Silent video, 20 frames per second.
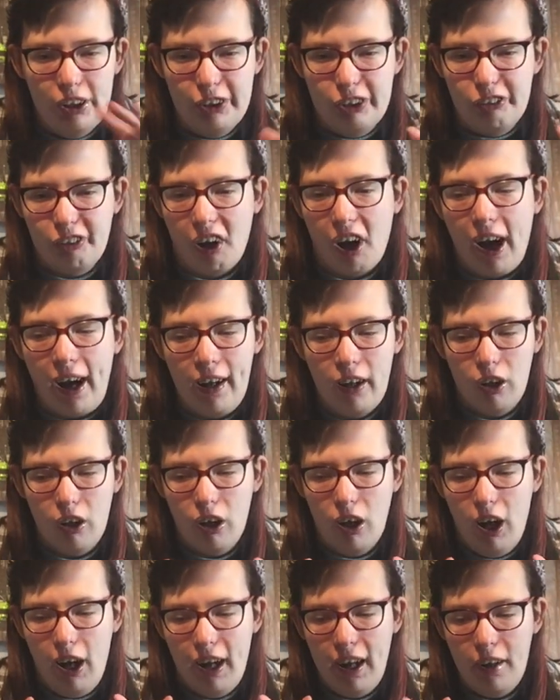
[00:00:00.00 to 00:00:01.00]
trial,
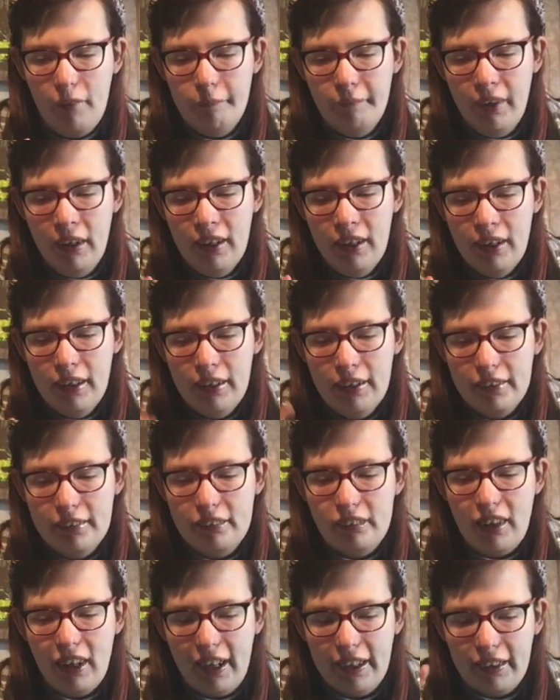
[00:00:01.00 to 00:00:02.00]

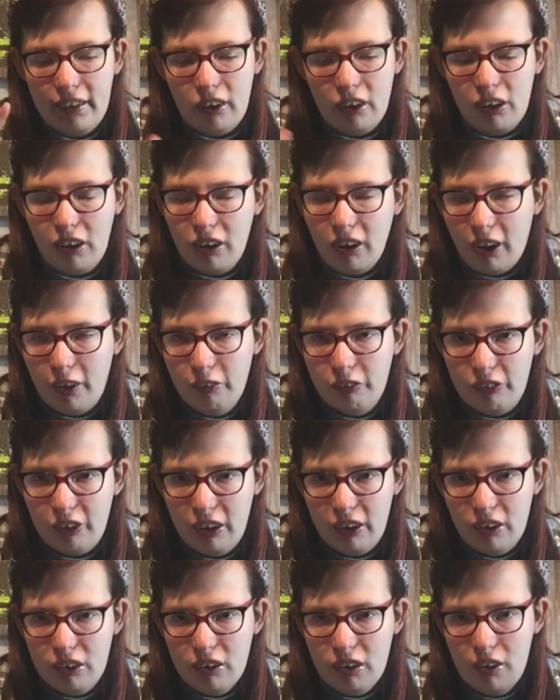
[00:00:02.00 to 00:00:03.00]
Select
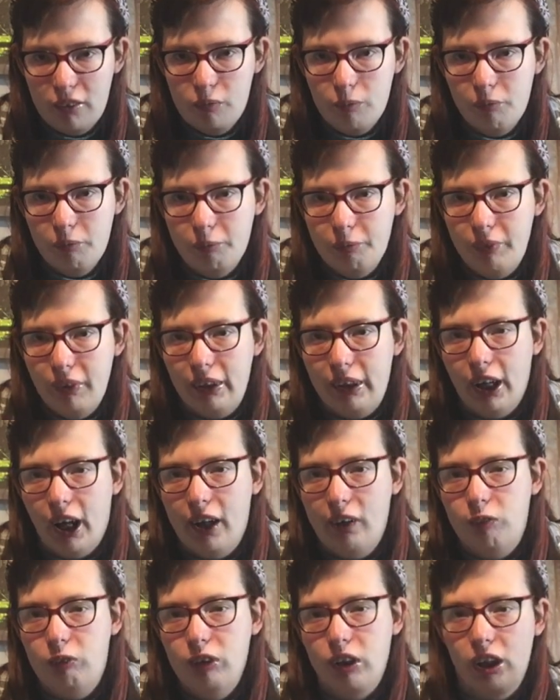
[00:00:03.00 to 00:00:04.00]
closing
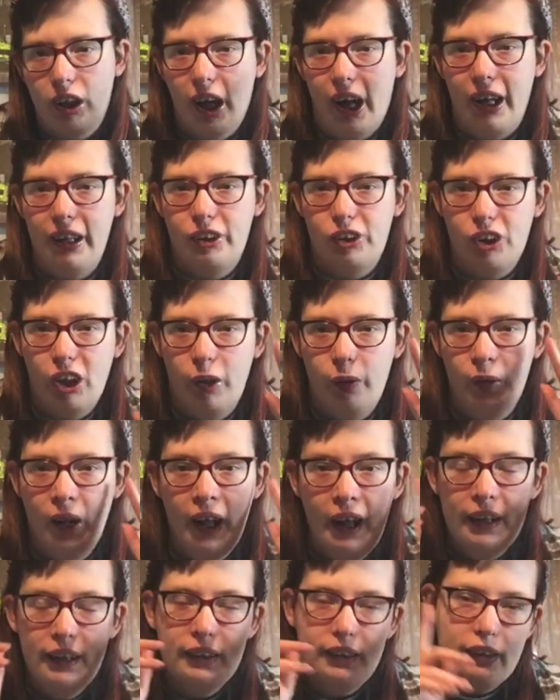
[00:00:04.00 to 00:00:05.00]
video for you guys, so
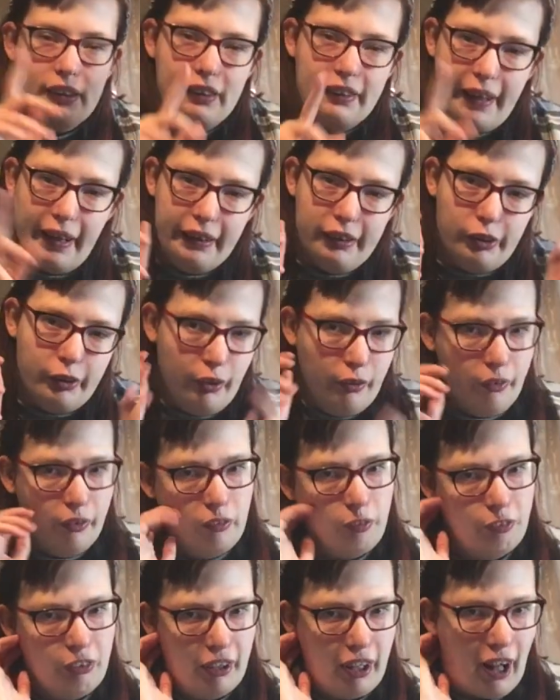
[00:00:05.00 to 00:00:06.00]
stay tuned
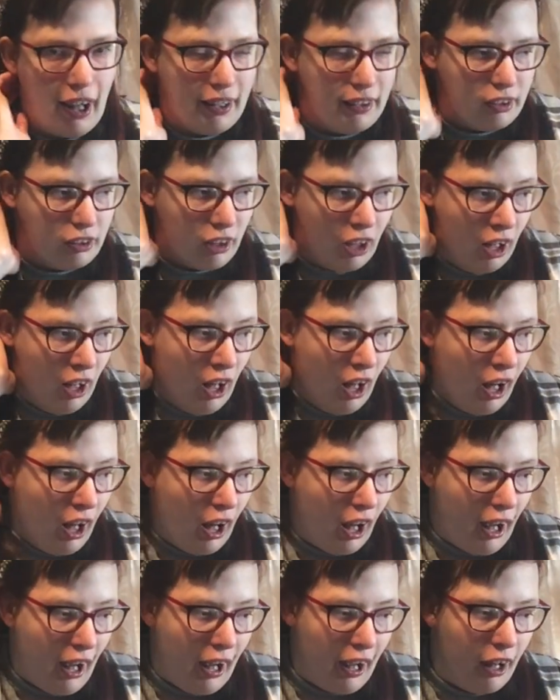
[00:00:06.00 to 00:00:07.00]
for that.
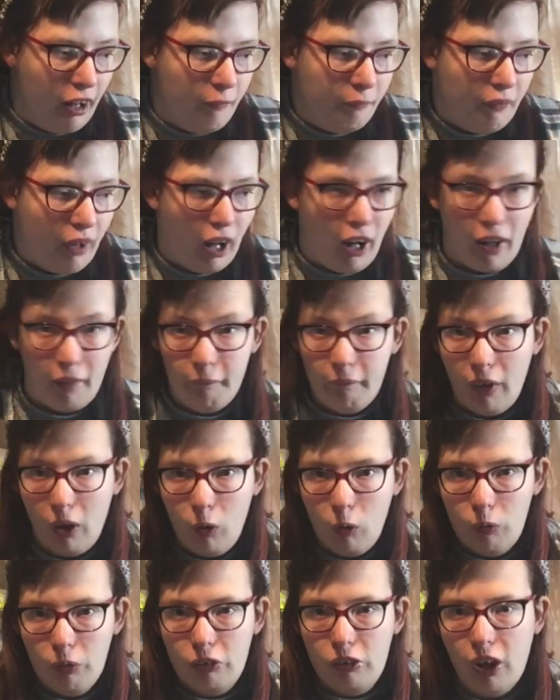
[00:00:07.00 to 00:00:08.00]
I'm
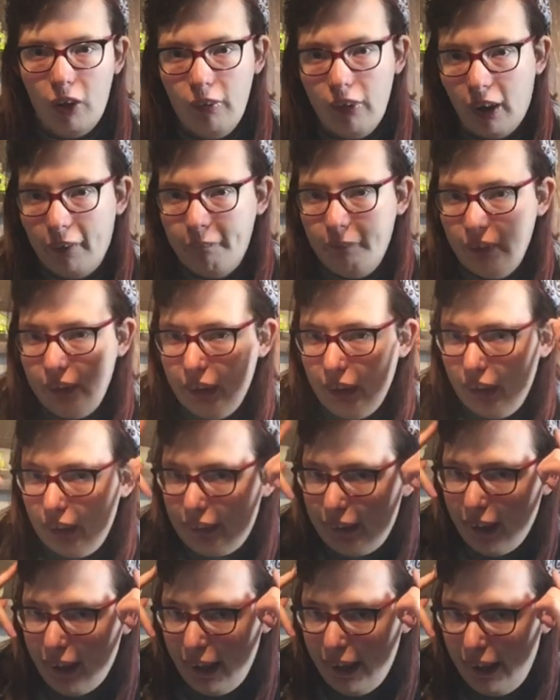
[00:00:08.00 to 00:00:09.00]
also loving this
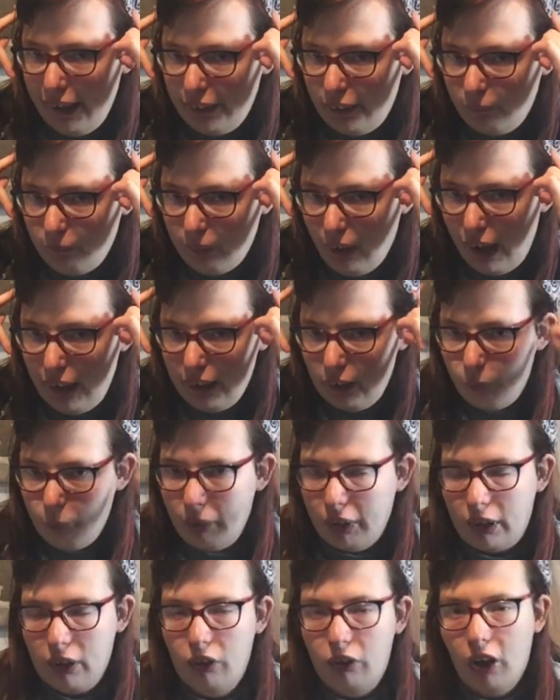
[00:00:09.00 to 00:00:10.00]
headband
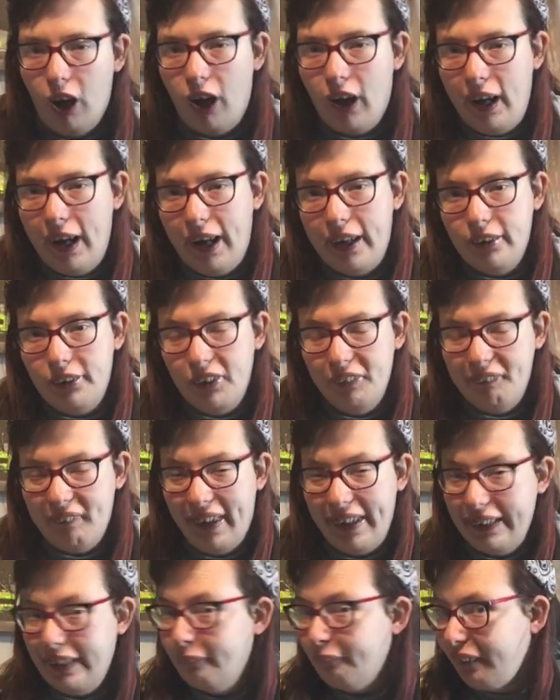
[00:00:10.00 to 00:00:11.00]
because I actually
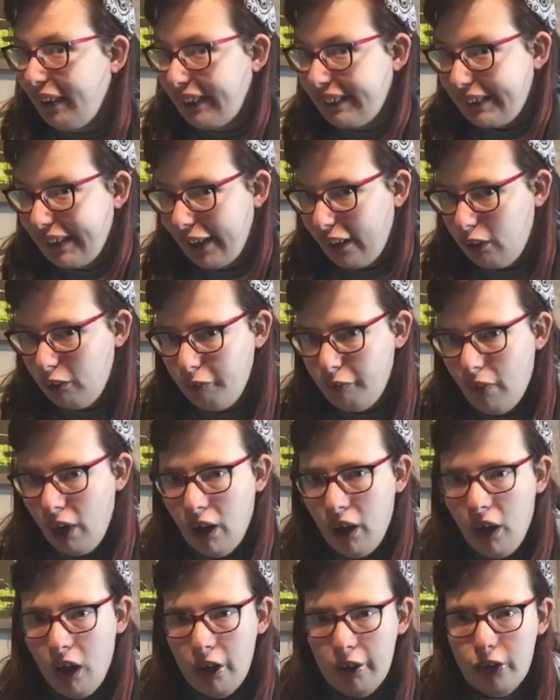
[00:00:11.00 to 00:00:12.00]
made it myself.
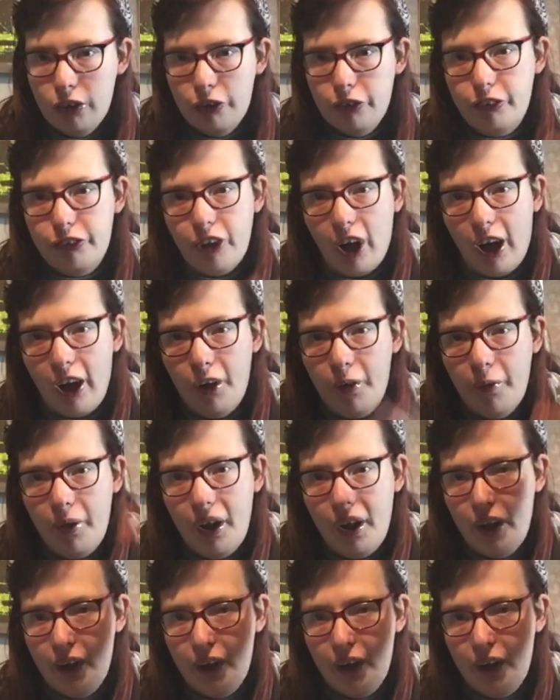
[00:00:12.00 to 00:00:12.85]
So